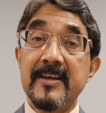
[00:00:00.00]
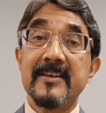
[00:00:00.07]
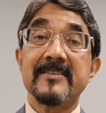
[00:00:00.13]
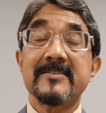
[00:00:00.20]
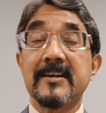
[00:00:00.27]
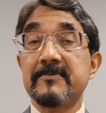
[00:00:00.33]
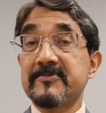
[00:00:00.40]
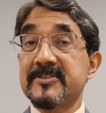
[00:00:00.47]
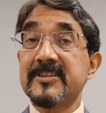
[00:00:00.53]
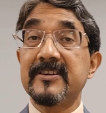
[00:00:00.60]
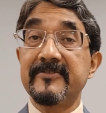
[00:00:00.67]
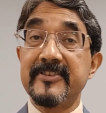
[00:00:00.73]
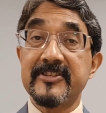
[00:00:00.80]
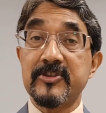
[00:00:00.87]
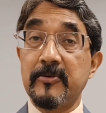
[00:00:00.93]
some
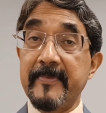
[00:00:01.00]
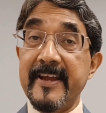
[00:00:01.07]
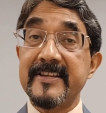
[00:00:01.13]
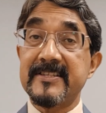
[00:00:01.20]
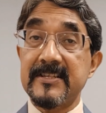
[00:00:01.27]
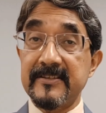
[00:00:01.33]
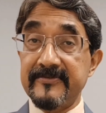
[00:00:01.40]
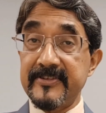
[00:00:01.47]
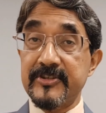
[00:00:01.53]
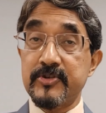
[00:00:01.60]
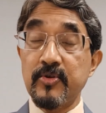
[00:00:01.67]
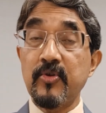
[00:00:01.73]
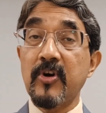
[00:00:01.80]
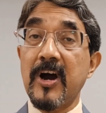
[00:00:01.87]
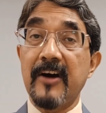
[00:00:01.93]
servants or maid servants to
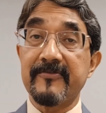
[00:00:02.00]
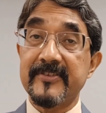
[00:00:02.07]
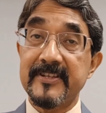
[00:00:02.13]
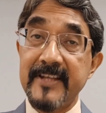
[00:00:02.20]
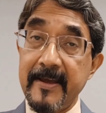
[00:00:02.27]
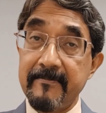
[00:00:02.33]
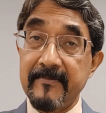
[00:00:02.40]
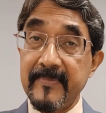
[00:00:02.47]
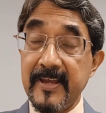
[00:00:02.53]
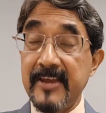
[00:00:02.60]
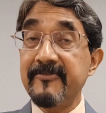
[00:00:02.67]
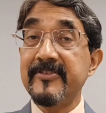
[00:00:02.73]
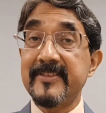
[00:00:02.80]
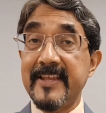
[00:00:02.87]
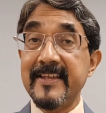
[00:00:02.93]
look after them,
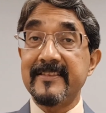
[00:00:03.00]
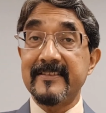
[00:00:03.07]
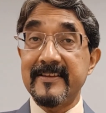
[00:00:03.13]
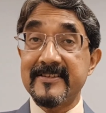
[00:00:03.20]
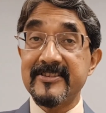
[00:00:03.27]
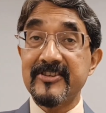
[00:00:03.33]
even then it's